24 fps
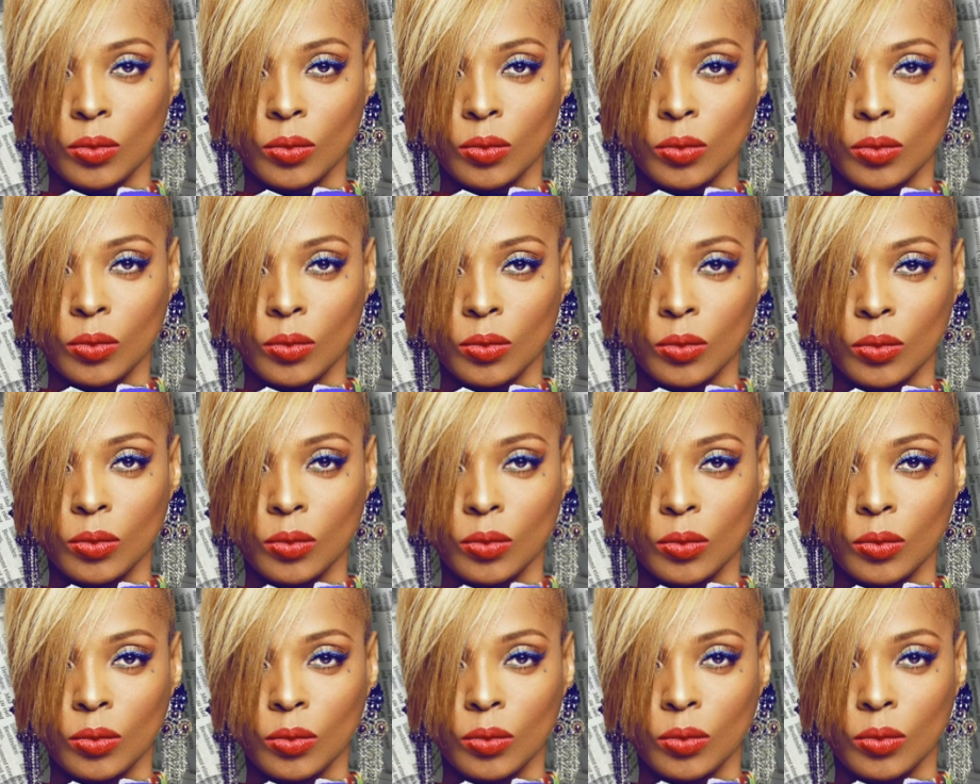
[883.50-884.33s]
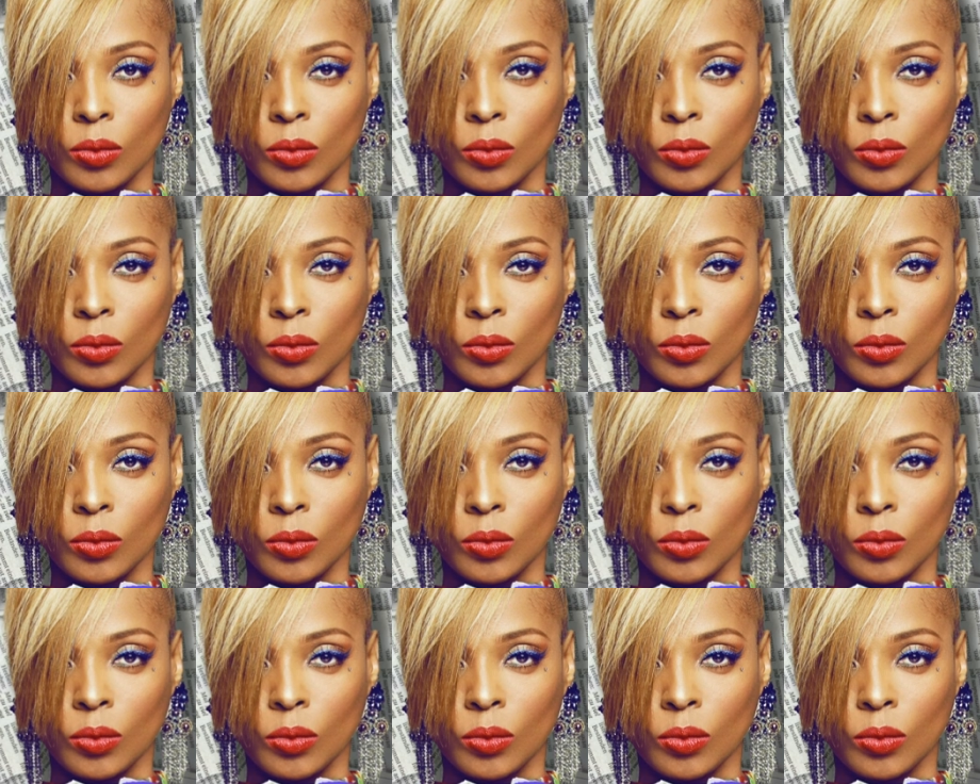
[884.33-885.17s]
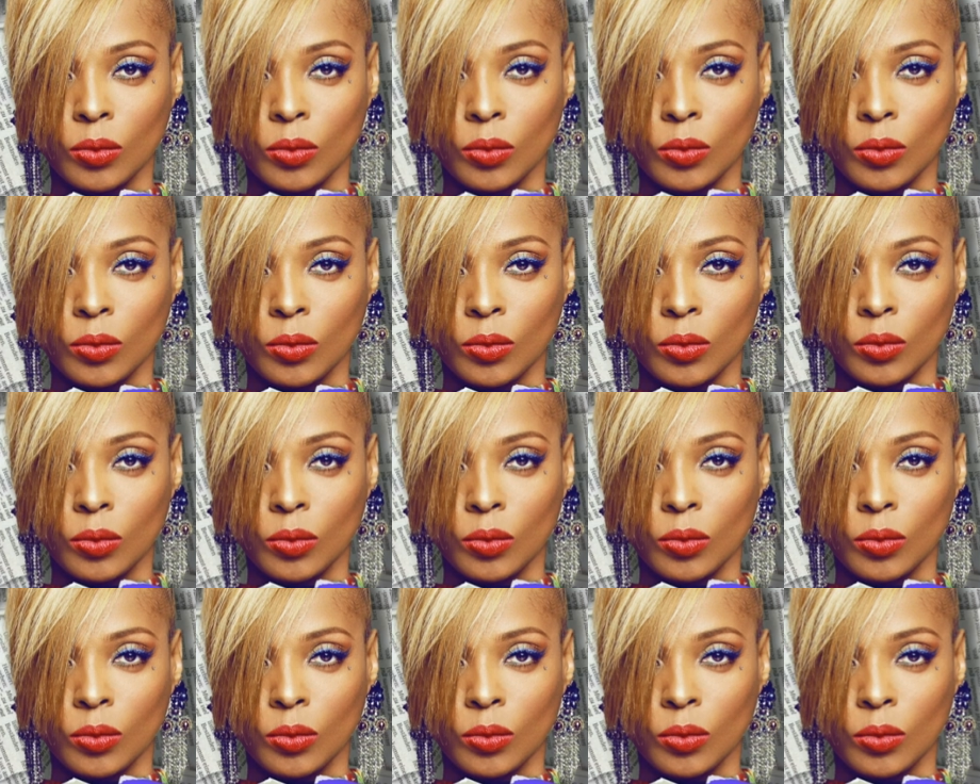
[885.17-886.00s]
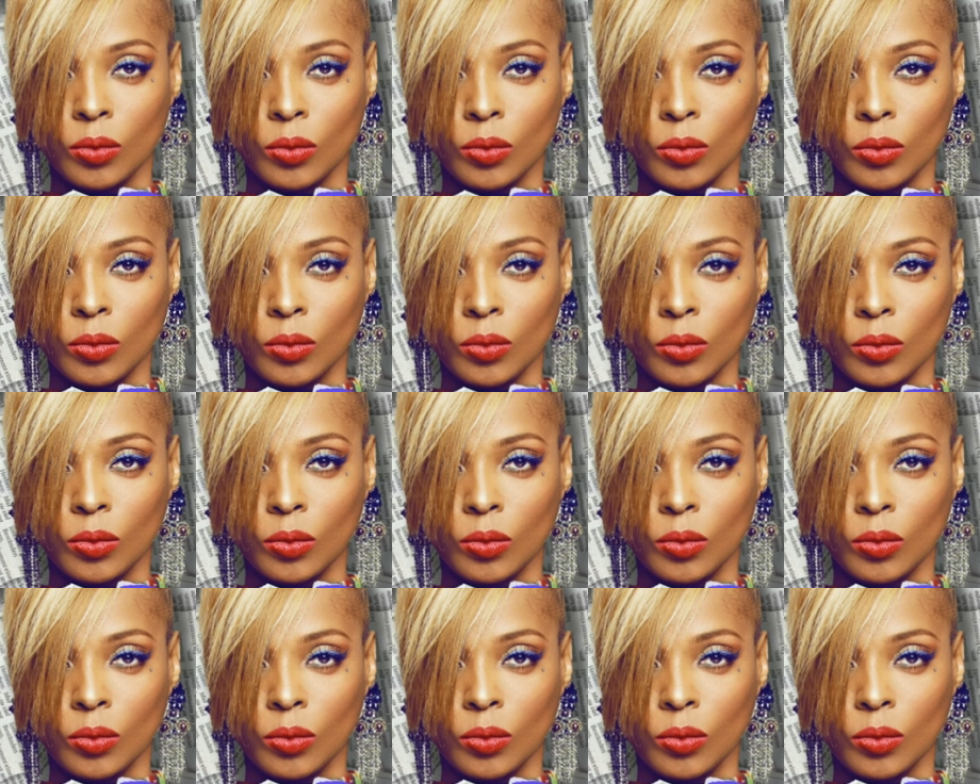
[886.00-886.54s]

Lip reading: (no one is talking)